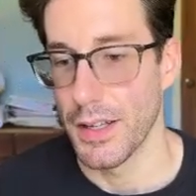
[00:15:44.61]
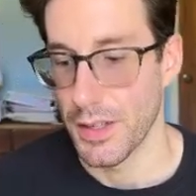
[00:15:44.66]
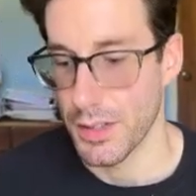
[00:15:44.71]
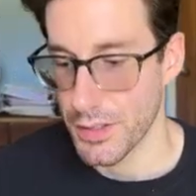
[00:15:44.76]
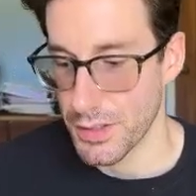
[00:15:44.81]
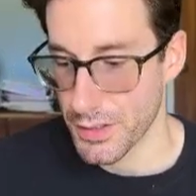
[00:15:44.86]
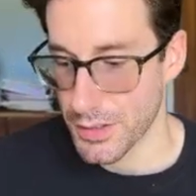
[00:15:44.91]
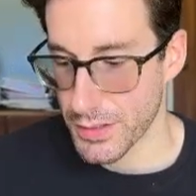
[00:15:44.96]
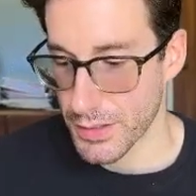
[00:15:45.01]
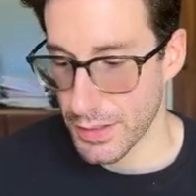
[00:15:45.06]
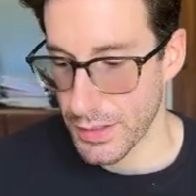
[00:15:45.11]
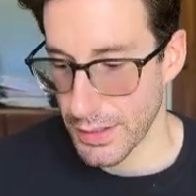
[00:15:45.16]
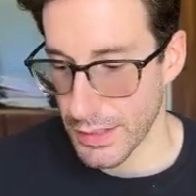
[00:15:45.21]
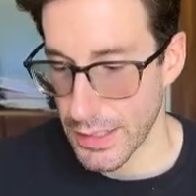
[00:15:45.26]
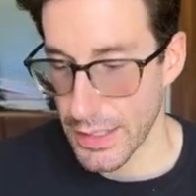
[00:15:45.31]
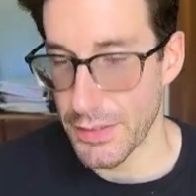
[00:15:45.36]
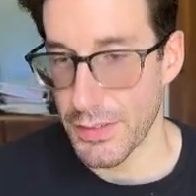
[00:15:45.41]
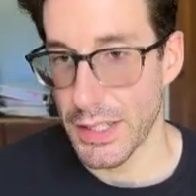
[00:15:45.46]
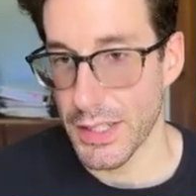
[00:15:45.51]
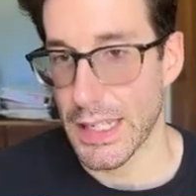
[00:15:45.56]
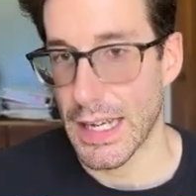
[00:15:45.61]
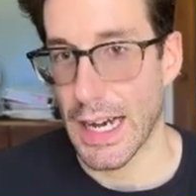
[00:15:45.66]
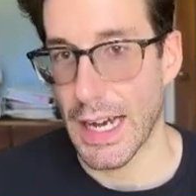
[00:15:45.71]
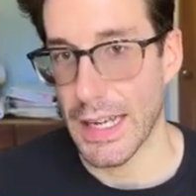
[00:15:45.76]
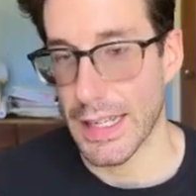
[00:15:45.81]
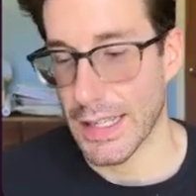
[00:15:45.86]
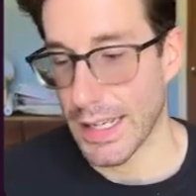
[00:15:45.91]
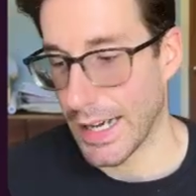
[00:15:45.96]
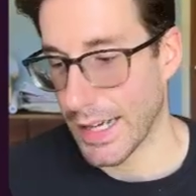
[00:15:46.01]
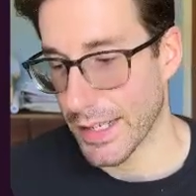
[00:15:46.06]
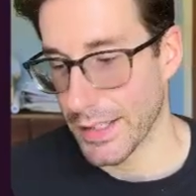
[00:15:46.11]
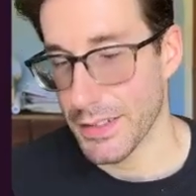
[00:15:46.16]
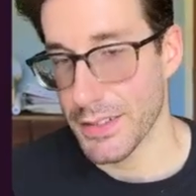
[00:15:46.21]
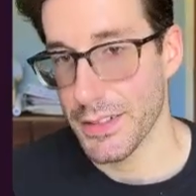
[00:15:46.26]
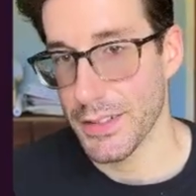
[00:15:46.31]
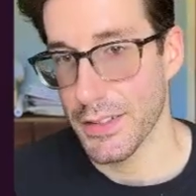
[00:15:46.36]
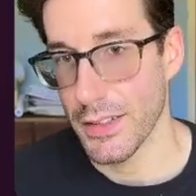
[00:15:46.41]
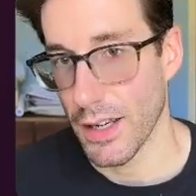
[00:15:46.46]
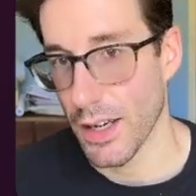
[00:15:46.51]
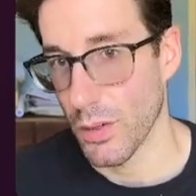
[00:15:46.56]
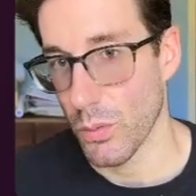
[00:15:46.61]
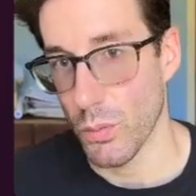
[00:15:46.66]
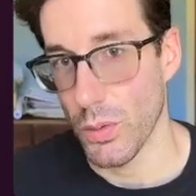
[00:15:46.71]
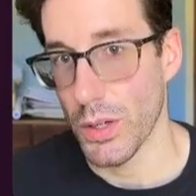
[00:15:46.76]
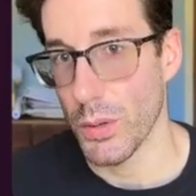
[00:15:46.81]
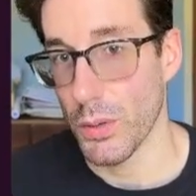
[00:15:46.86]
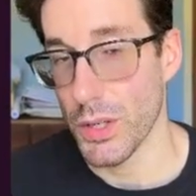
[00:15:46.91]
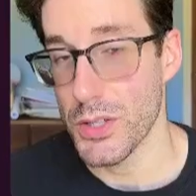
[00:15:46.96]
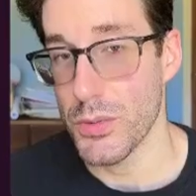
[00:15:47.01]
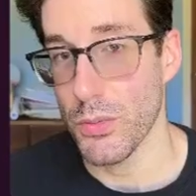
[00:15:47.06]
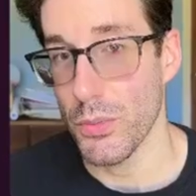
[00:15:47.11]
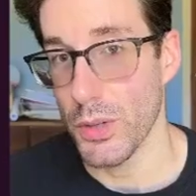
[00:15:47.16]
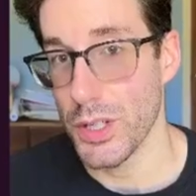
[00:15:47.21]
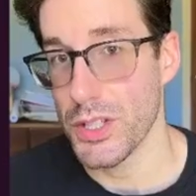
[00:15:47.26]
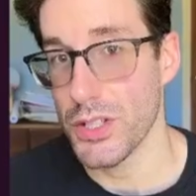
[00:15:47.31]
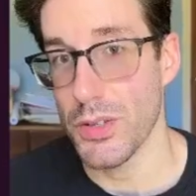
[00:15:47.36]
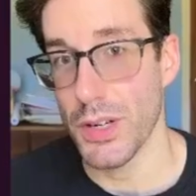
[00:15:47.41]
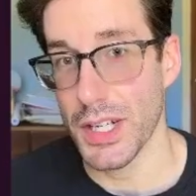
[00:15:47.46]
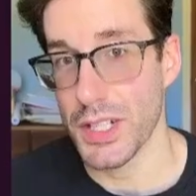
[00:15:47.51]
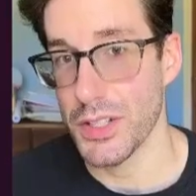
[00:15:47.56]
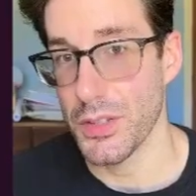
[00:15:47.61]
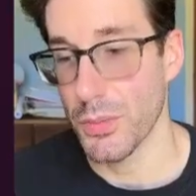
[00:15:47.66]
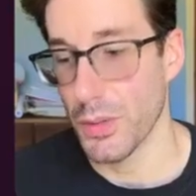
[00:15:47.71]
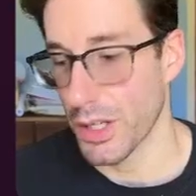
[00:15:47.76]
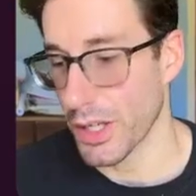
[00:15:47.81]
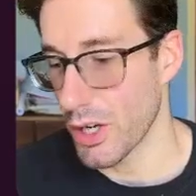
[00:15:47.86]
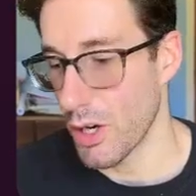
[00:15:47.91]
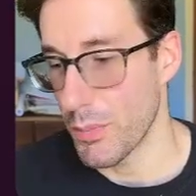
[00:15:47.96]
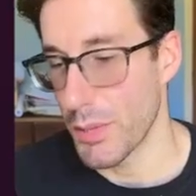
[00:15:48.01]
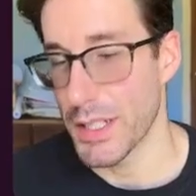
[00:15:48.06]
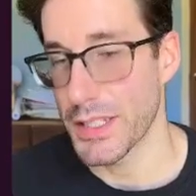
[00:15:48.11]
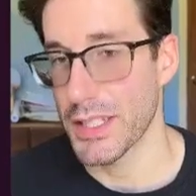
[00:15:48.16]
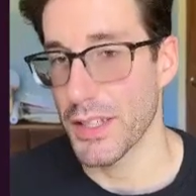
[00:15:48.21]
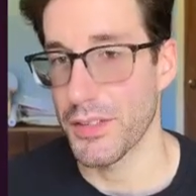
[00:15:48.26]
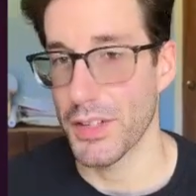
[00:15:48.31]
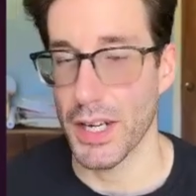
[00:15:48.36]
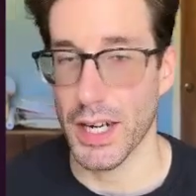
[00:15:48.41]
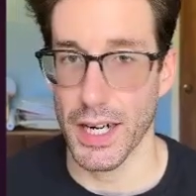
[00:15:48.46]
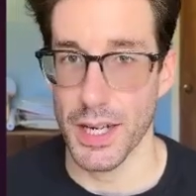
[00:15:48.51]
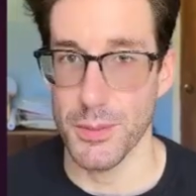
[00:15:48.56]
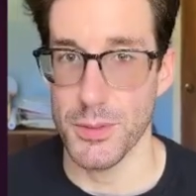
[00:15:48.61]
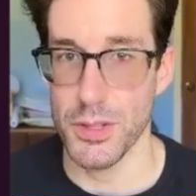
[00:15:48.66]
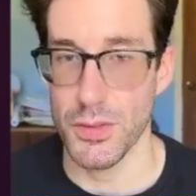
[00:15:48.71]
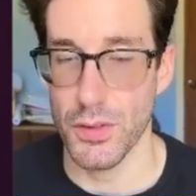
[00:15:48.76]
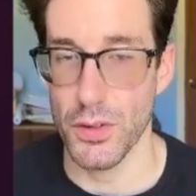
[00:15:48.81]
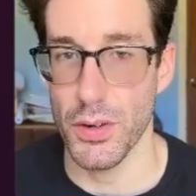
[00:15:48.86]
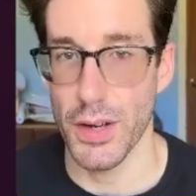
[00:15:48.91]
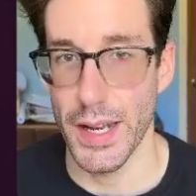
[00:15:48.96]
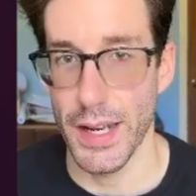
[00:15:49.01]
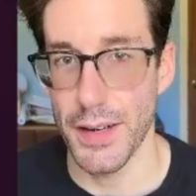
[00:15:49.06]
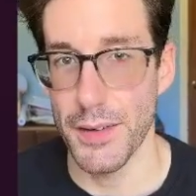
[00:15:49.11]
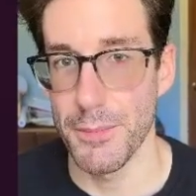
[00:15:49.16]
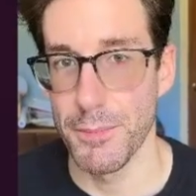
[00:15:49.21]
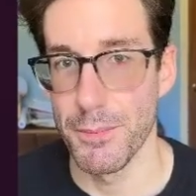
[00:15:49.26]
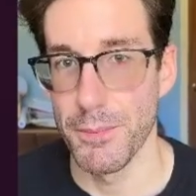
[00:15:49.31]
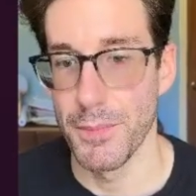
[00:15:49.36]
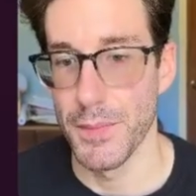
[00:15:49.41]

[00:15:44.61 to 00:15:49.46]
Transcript: Just give it gui guidance on wh which, which direction you want to go based off the documents you created,